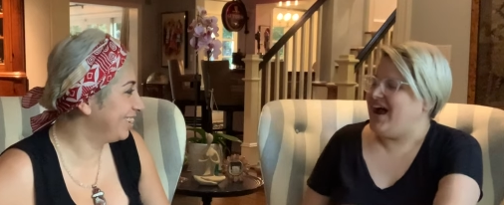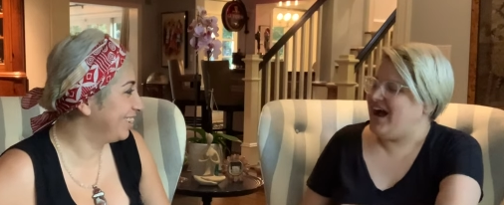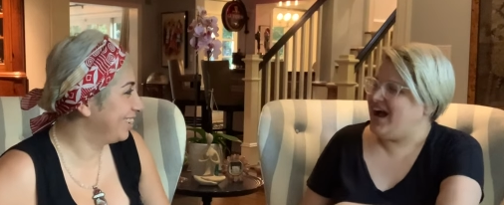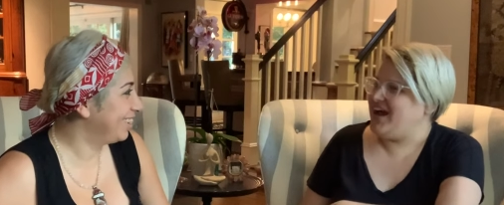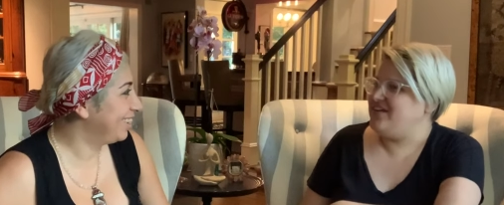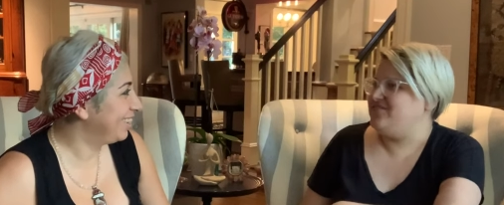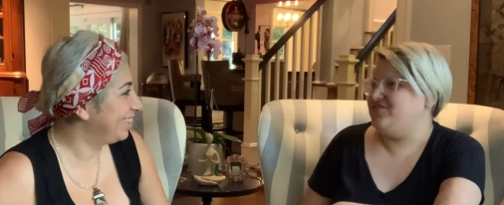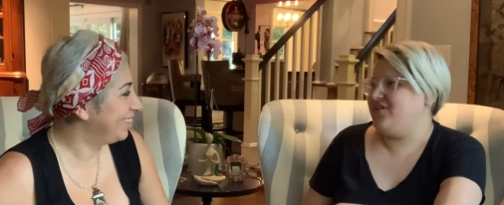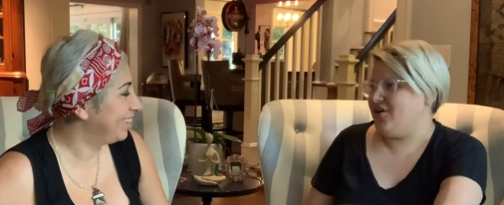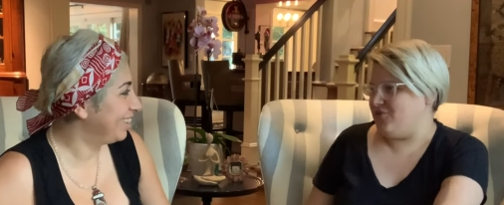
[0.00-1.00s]
Speaker 1: I
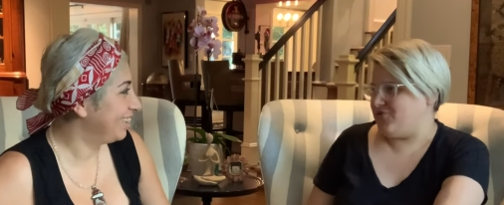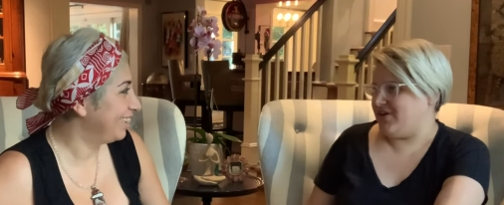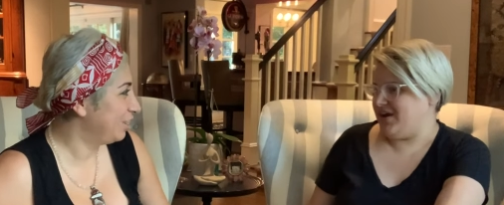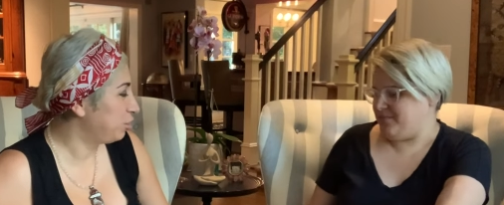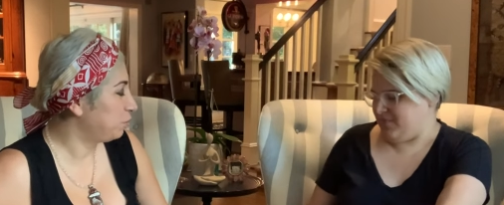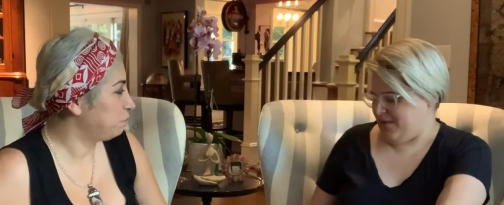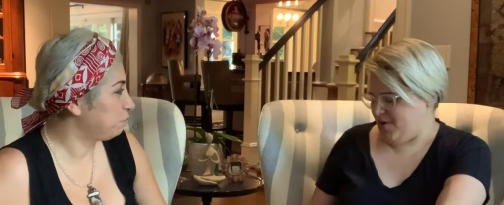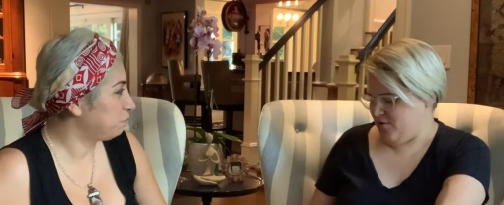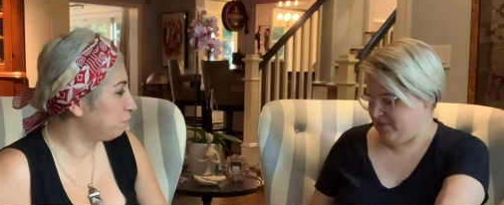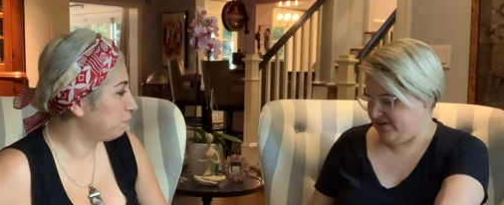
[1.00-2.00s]
don't. I'm, I'm
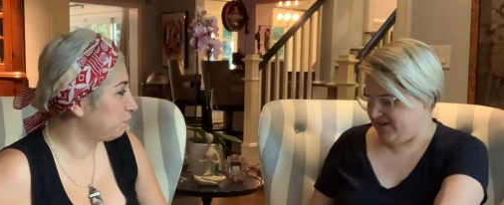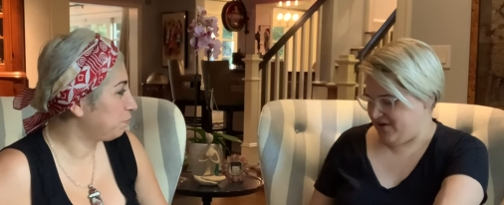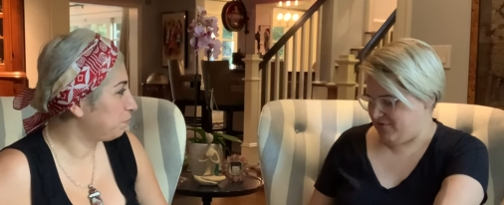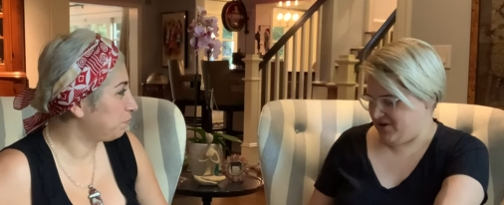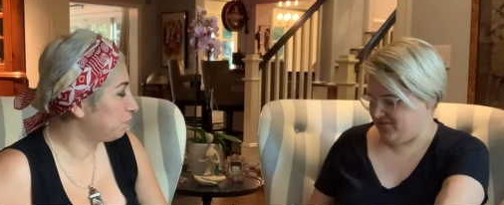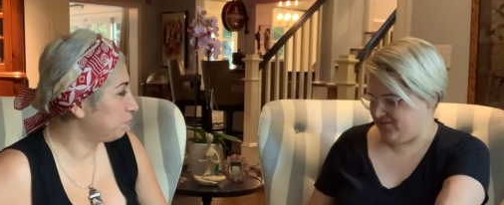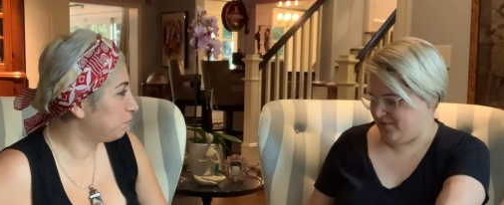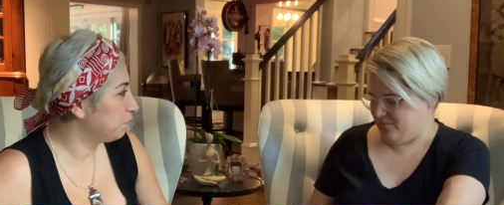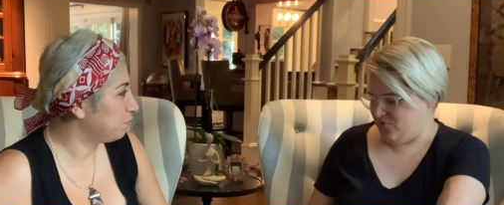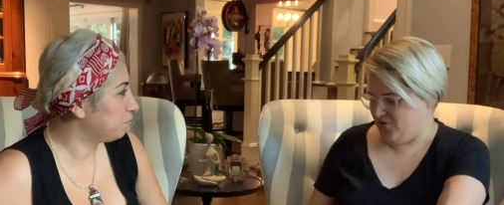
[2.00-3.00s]
hoping to get one at some
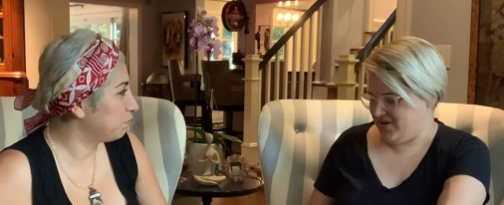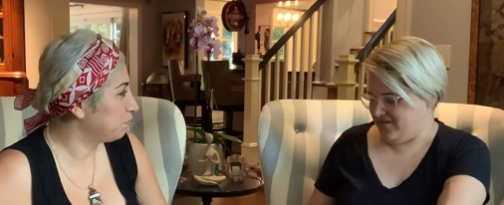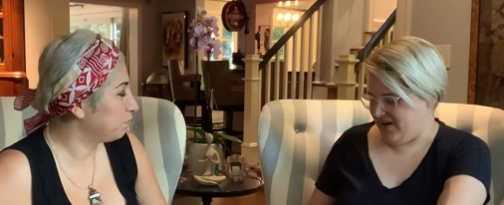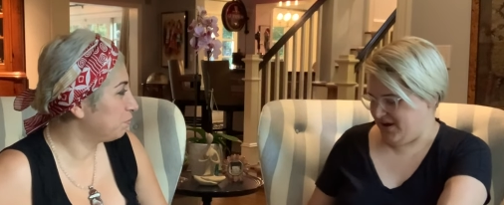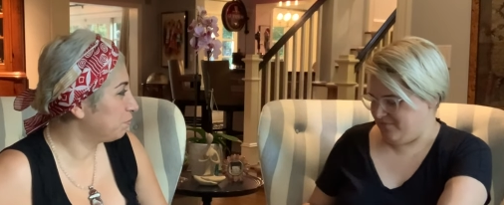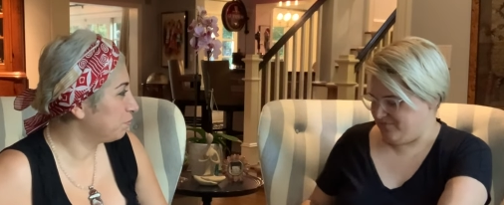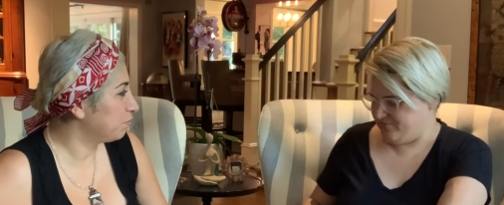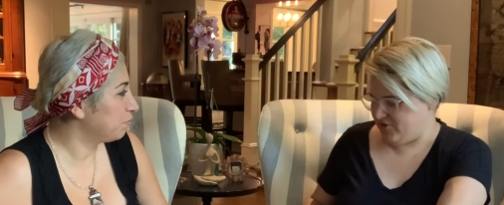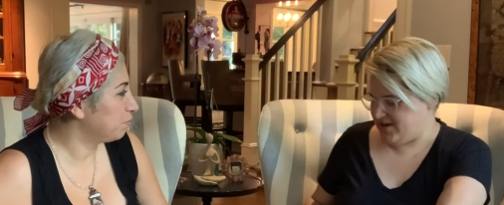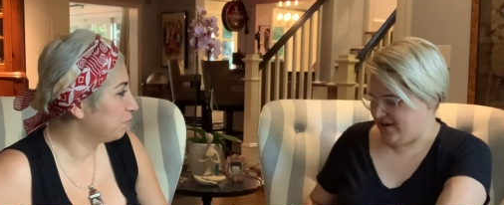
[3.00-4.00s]
point. Um,
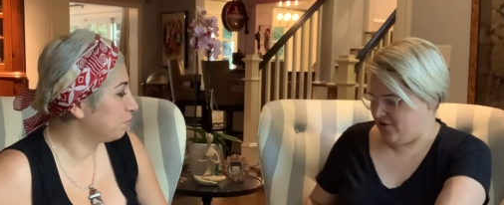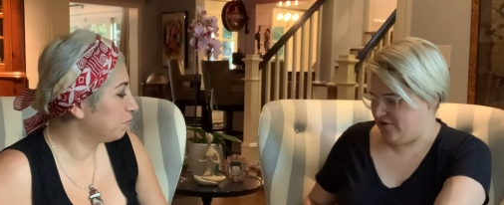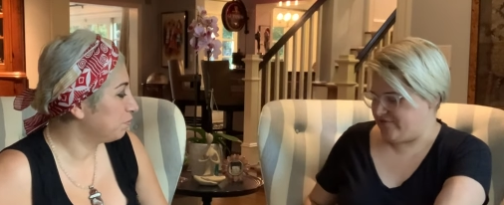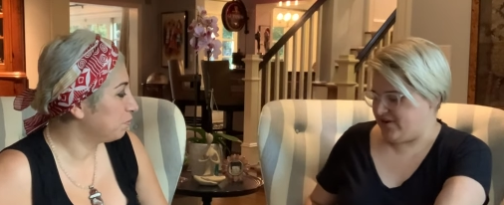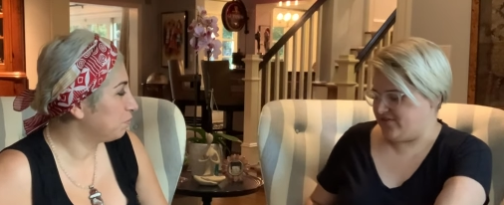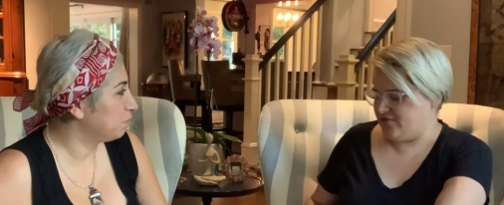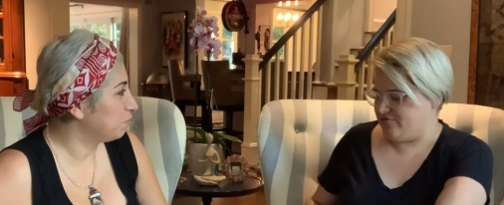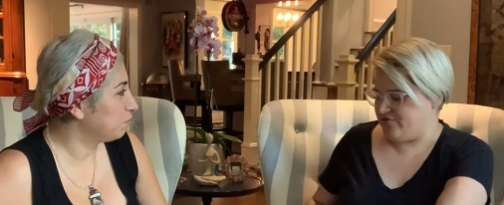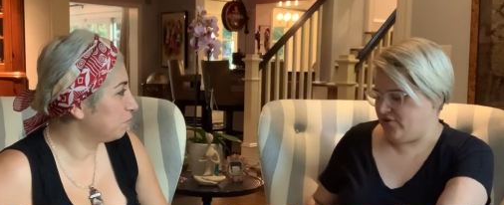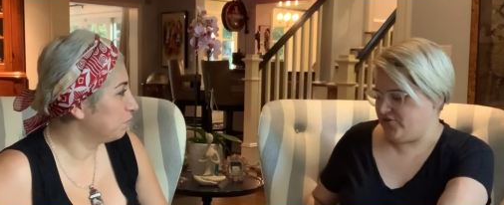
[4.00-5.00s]
right now, all I've got is a
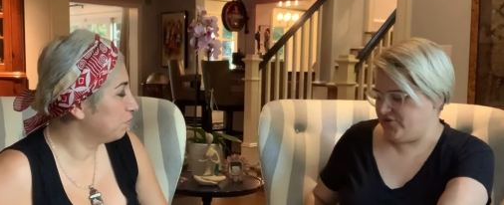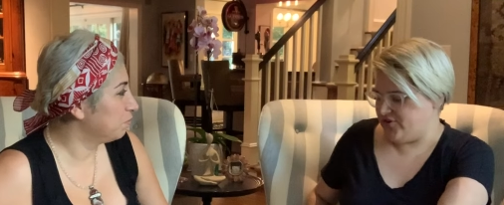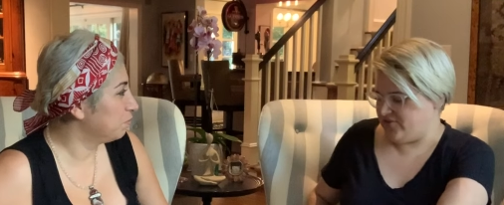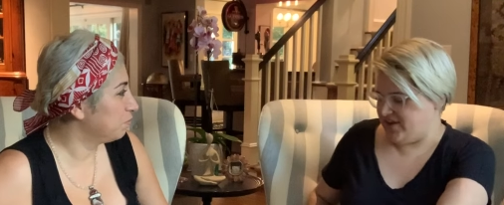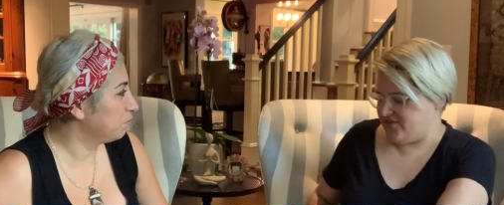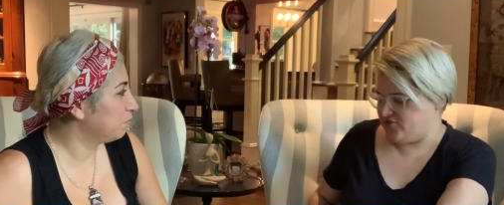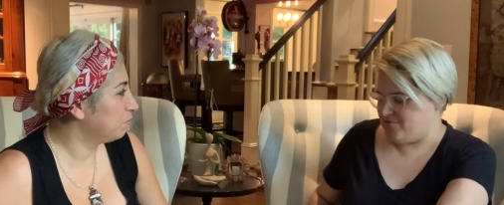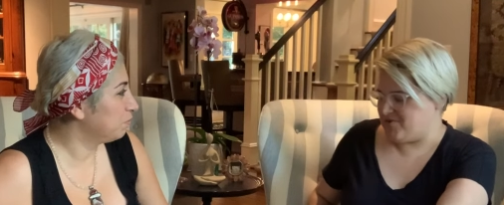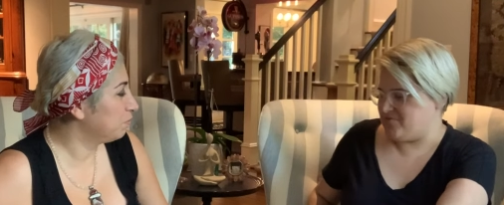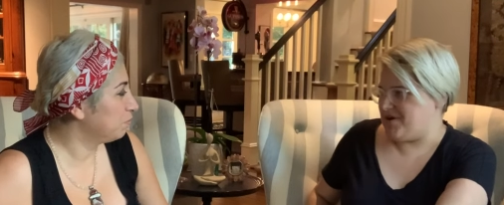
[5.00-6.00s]
vulture that's
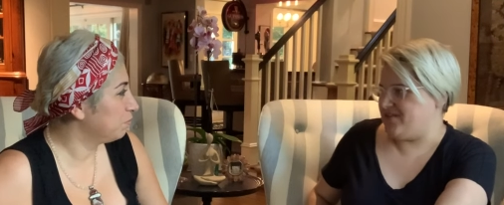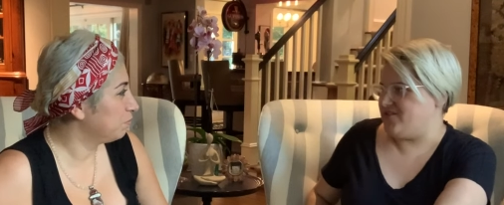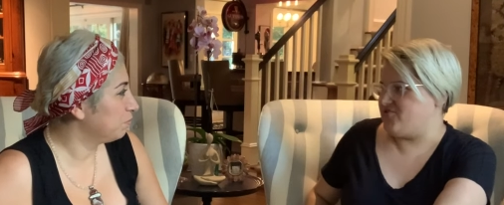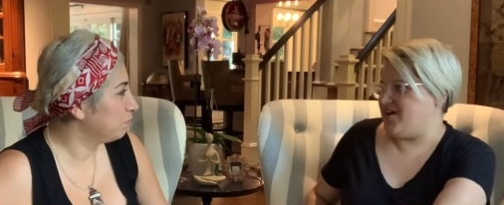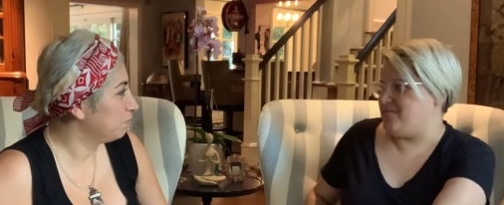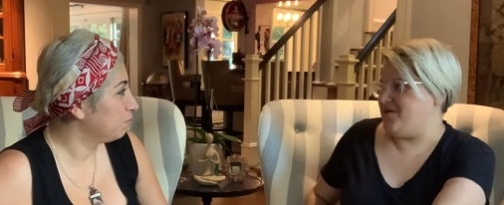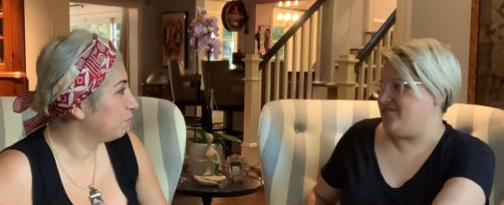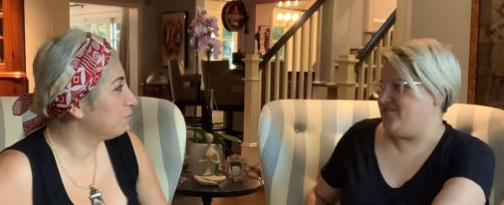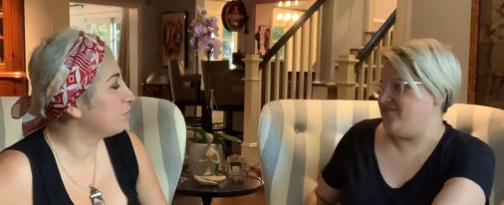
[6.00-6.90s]
tribute to my late grandmother.